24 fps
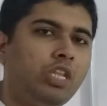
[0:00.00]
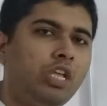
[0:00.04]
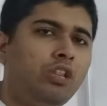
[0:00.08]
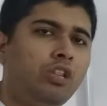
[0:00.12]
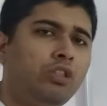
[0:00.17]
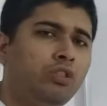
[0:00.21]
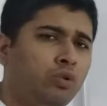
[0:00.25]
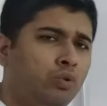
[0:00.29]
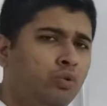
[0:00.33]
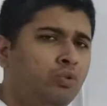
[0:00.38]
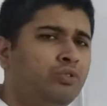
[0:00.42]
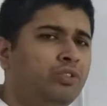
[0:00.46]

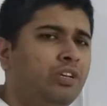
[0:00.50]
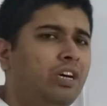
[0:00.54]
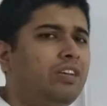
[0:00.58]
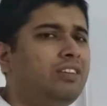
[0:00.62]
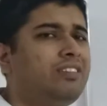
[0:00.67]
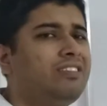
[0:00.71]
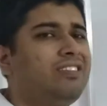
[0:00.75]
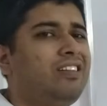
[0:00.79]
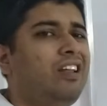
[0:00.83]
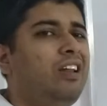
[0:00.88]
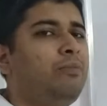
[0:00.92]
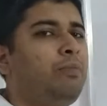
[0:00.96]
those are
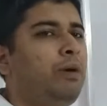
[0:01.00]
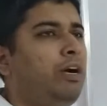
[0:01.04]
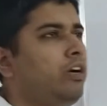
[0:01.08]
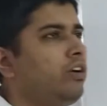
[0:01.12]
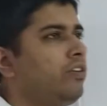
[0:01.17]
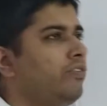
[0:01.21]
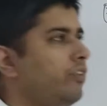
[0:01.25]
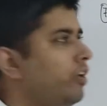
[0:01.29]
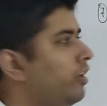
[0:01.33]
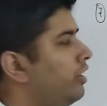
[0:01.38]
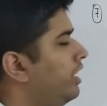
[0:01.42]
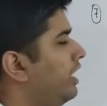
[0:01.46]
still part
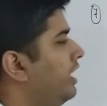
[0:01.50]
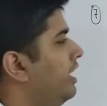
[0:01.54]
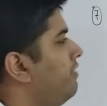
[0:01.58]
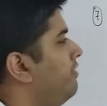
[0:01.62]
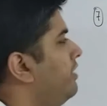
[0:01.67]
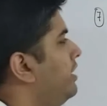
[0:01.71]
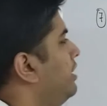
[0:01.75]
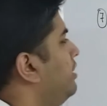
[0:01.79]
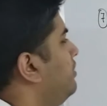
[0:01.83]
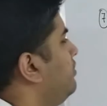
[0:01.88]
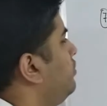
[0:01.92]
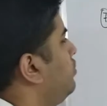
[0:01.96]
of your
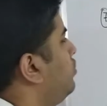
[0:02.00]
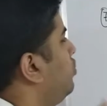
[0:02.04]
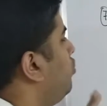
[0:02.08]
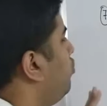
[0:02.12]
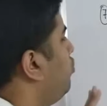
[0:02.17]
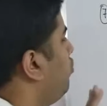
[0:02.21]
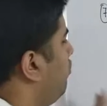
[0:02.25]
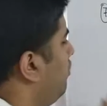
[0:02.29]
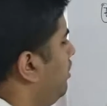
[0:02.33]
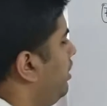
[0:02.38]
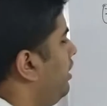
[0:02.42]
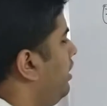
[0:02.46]
derivatives. So
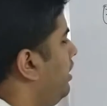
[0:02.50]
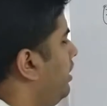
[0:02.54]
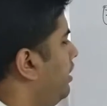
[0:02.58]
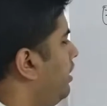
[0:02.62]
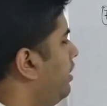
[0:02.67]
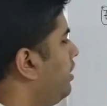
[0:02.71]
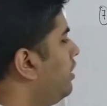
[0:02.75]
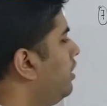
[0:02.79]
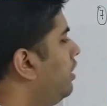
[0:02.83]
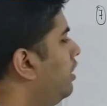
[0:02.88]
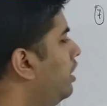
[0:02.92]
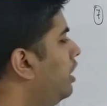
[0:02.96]
over
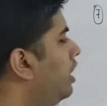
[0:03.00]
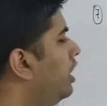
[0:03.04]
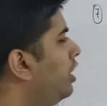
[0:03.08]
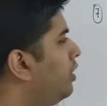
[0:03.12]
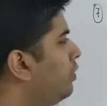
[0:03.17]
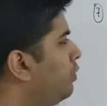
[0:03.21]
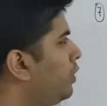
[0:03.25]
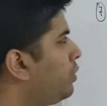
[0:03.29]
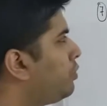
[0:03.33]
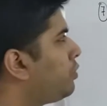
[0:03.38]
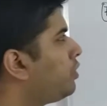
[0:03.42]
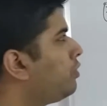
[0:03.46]
here,
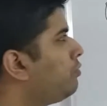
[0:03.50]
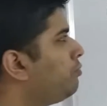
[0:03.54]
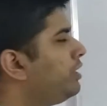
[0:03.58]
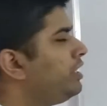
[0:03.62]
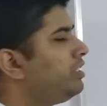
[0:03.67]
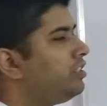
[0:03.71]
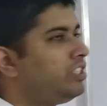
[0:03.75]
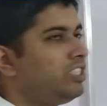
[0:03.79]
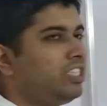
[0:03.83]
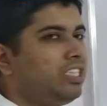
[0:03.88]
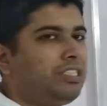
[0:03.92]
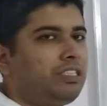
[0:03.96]
we would be
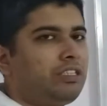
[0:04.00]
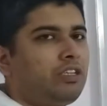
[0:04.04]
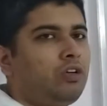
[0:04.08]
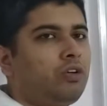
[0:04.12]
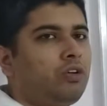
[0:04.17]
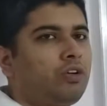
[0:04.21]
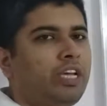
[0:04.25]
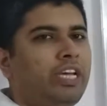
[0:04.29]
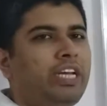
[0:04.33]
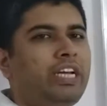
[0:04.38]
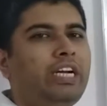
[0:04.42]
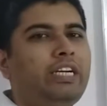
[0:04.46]
just
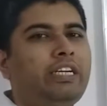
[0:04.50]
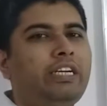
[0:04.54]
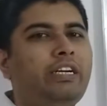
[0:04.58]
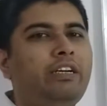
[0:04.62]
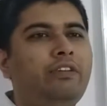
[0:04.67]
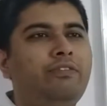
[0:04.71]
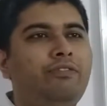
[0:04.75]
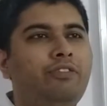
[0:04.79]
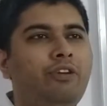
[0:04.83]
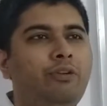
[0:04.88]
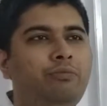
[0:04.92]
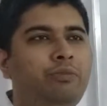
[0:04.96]
looking at it
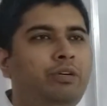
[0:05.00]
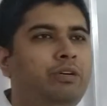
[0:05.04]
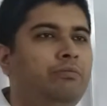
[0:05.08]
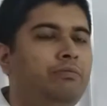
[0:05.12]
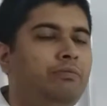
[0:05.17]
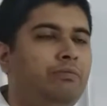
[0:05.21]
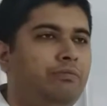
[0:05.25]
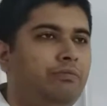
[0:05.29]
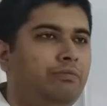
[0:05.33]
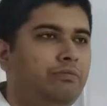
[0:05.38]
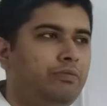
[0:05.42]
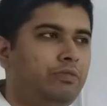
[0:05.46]
from a
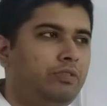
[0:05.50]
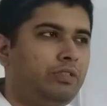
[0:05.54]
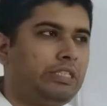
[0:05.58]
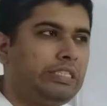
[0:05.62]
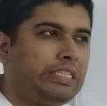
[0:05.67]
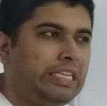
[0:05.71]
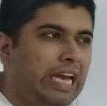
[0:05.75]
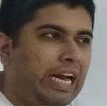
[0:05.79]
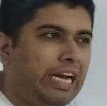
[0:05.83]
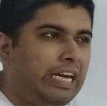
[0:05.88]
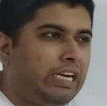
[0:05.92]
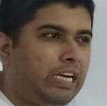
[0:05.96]

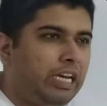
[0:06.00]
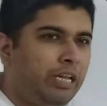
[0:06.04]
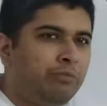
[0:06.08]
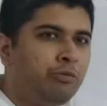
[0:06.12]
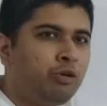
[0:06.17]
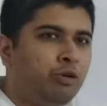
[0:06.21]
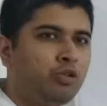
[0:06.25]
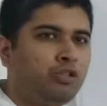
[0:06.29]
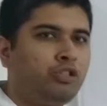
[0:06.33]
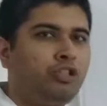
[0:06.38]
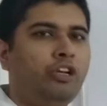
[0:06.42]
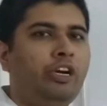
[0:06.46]
slightly
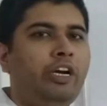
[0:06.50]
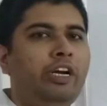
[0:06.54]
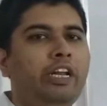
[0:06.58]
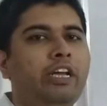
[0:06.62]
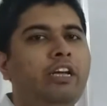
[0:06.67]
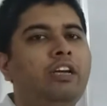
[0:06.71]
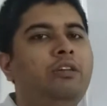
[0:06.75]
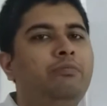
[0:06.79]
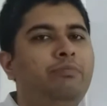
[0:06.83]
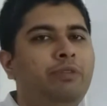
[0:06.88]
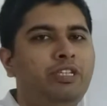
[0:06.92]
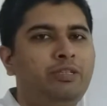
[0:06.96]
more
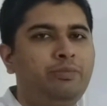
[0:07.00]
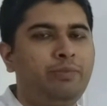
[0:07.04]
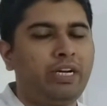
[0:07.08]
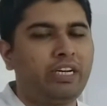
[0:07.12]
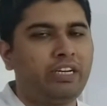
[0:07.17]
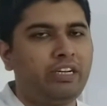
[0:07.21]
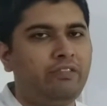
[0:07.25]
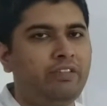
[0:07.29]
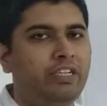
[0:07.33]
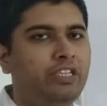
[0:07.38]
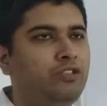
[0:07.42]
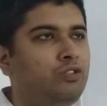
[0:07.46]
theoretical
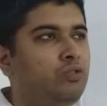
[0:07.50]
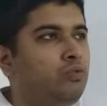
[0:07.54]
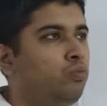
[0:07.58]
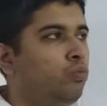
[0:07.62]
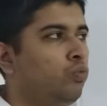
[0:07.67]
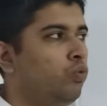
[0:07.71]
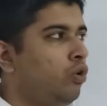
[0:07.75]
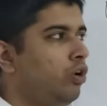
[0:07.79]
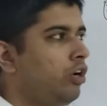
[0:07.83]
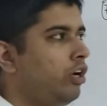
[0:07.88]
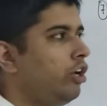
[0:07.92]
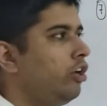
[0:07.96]
perspective as to
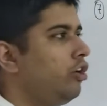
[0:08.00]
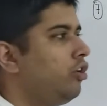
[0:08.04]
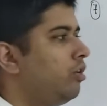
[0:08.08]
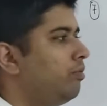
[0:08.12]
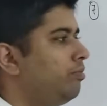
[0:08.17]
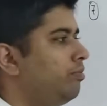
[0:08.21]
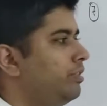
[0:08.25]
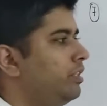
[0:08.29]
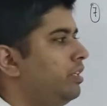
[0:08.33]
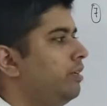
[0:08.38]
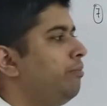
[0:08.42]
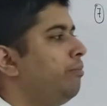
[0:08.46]
what an
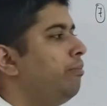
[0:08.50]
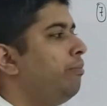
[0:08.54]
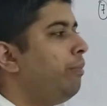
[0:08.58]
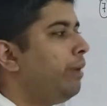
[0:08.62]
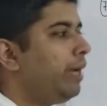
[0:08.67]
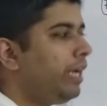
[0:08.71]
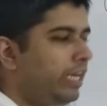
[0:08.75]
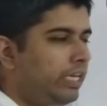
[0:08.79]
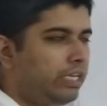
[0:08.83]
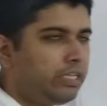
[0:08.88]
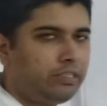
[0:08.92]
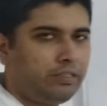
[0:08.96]
option
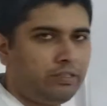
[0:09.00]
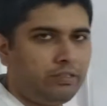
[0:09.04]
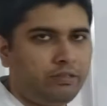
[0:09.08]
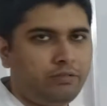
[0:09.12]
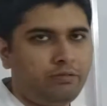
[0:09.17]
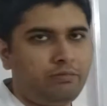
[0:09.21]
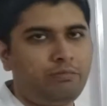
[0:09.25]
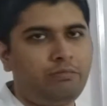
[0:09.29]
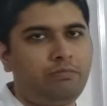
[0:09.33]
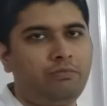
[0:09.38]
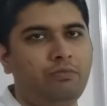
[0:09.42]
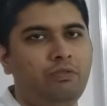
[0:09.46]
brings
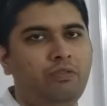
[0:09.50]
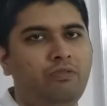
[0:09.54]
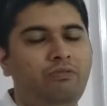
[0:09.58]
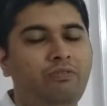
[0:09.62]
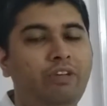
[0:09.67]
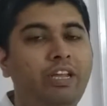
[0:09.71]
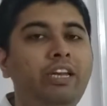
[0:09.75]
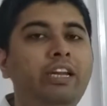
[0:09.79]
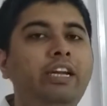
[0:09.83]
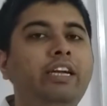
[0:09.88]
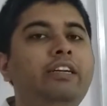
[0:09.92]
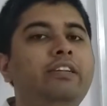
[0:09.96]

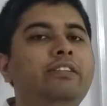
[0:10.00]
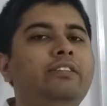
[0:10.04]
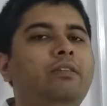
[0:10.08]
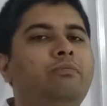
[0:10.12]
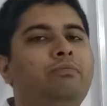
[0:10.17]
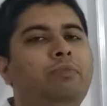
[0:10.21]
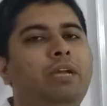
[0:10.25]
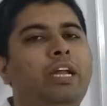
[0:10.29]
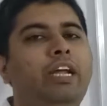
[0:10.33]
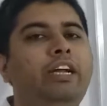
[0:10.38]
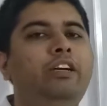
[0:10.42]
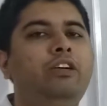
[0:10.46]
when it is
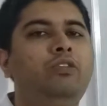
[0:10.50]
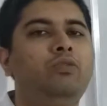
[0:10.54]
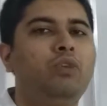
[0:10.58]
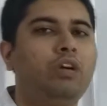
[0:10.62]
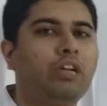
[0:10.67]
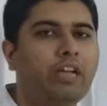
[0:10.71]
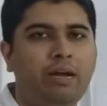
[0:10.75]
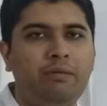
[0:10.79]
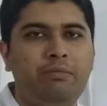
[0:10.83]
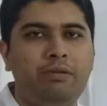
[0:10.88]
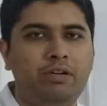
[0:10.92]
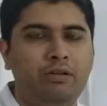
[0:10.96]
applied to a
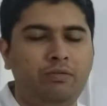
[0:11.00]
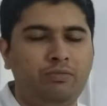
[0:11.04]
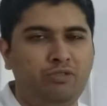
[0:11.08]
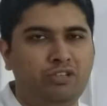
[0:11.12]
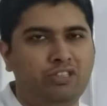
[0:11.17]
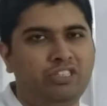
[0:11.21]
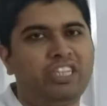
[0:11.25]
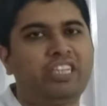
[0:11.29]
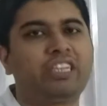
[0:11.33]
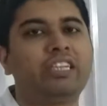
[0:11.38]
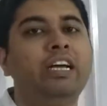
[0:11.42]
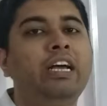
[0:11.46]
capital
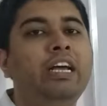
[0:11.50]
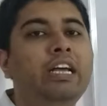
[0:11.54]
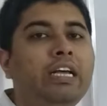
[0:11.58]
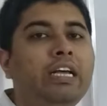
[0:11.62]
project.